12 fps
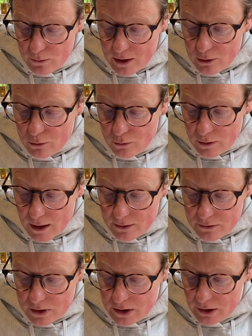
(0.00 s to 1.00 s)
we call
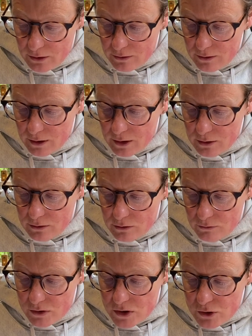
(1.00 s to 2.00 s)
out to you
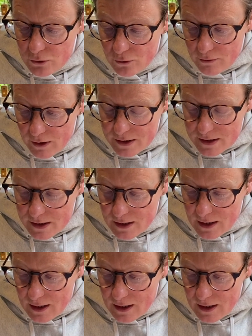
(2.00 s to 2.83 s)
to restore us